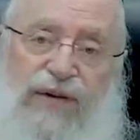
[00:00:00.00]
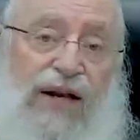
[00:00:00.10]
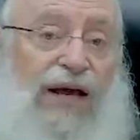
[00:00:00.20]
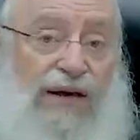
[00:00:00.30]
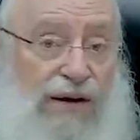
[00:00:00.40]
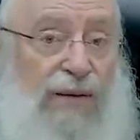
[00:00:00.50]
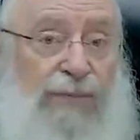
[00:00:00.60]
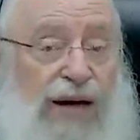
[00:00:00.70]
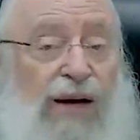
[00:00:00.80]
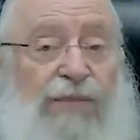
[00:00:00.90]
Like
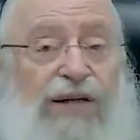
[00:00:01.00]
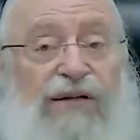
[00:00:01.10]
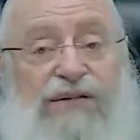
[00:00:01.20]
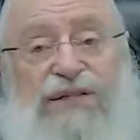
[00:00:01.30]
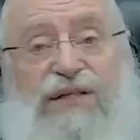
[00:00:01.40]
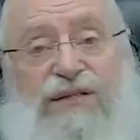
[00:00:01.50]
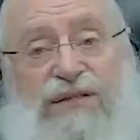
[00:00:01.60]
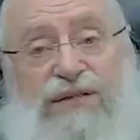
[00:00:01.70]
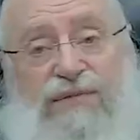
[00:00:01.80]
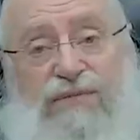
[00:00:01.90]
Rabbi Gamliel
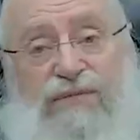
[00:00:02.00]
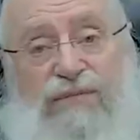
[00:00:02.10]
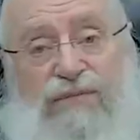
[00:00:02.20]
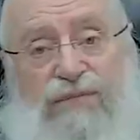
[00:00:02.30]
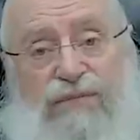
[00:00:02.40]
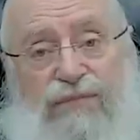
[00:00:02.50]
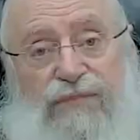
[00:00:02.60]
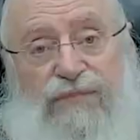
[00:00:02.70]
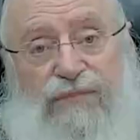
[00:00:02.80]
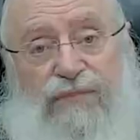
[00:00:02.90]
says,
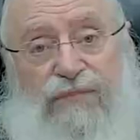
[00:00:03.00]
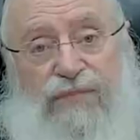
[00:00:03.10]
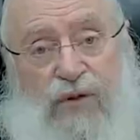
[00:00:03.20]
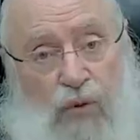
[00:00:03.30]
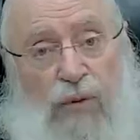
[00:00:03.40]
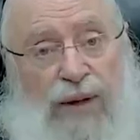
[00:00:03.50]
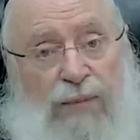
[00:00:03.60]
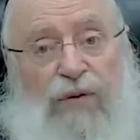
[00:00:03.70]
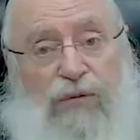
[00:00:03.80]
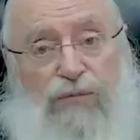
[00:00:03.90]
to
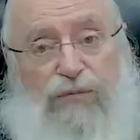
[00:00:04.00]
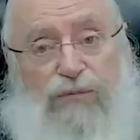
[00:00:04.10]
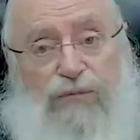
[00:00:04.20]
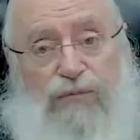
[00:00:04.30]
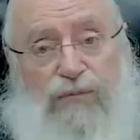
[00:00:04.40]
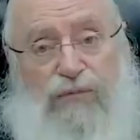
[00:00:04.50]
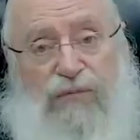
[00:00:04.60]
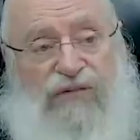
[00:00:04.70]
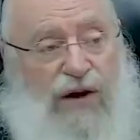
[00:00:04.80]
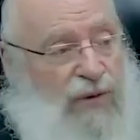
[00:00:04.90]
remember
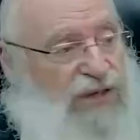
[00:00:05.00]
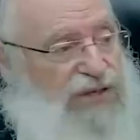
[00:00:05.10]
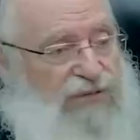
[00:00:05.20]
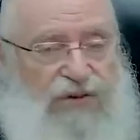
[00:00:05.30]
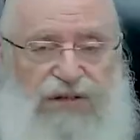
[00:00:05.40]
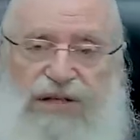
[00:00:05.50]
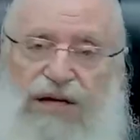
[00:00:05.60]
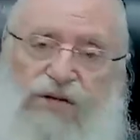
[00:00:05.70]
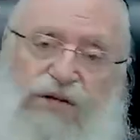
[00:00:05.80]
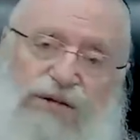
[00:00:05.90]
various different
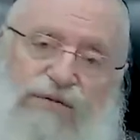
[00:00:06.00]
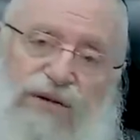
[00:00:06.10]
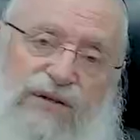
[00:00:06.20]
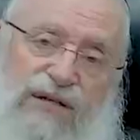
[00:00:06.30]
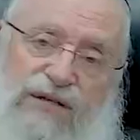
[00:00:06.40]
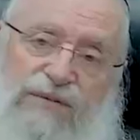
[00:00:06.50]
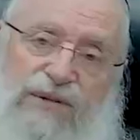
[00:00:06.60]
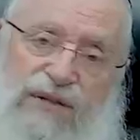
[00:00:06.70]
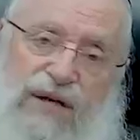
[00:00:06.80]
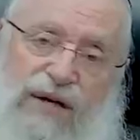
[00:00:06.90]
stages of Yetzias
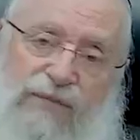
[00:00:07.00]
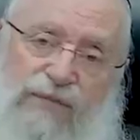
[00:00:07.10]
Mitzrayim.